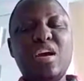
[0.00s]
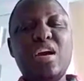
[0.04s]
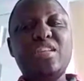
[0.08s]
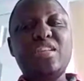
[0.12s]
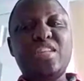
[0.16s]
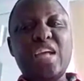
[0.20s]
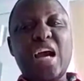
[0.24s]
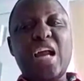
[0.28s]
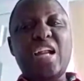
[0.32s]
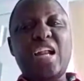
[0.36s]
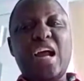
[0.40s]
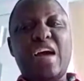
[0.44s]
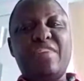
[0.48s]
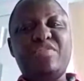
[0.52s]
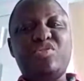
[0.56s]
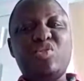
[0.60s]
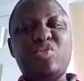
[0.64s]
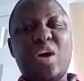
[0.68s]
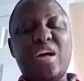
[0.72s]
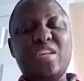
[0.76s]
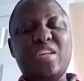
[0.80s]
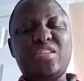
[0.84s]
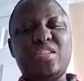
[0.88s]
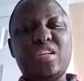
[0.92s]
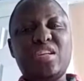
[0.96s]
their loved
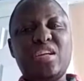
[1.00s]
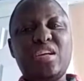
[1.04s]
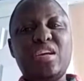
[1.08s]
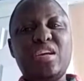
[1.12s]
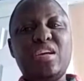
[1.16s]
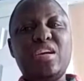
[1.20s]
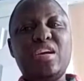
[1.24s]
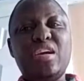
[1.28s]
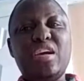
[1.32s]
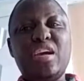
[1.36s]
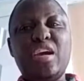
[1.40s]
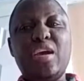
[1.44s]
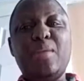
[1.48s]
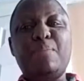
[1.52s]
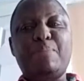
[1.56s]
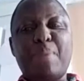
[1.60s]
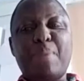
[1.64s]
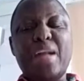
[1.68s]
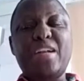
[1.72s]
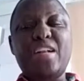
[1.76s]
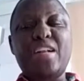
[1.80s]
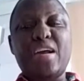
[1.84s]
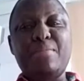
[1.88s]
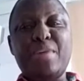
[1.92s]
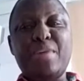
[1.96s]
ones in
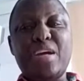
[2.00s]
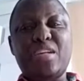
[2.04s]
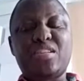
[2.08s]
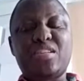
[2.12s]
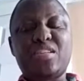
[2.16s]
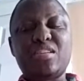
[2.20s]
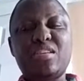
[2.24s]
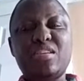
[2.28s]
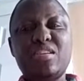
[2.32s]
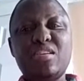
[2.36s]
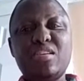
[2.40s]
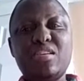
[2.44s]
pandemics.